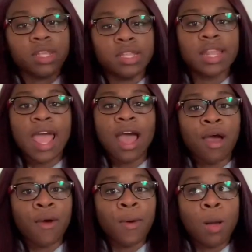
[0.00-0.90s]

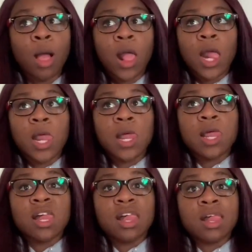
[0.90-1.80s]
Now,
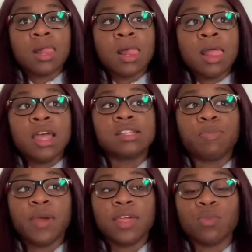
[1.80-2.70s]
his
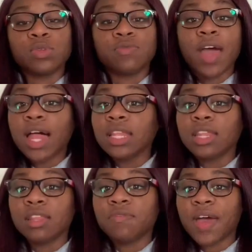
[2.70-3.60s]
opinion was
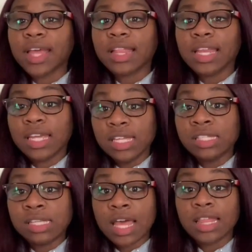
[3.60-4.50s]
valid in the fact that
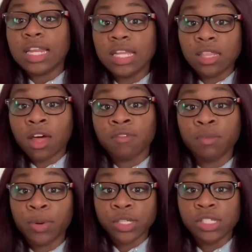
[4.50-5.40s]
he said that he loved
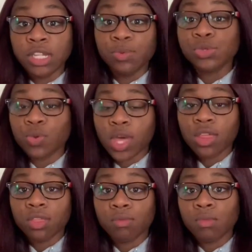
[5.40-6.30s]
the person he was
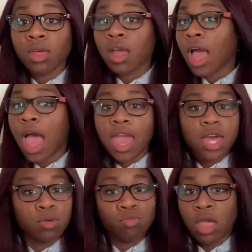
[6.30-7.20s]
with. I
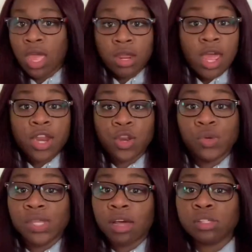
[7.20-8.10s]
had
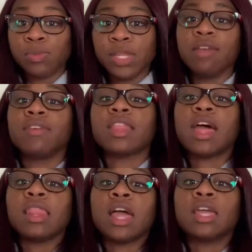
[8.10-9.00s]
no doubts believing
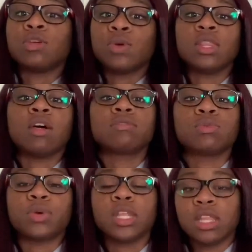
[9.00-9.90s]
that. You can love
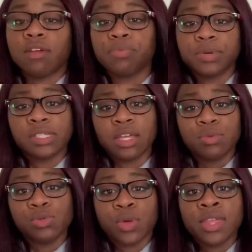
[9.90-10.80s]
someone. He loved the person that
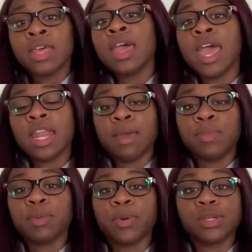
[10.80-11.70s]
he was with, and
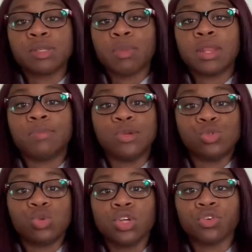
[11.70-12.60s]
him and the person made a
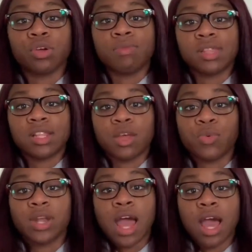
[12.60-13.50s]
mutual agreement that they
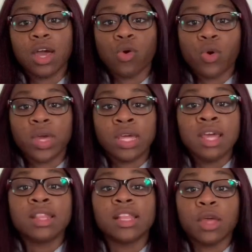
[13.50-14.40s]
were going
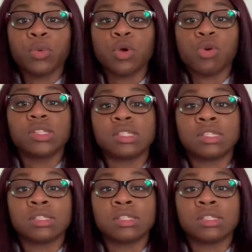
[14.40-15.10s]
to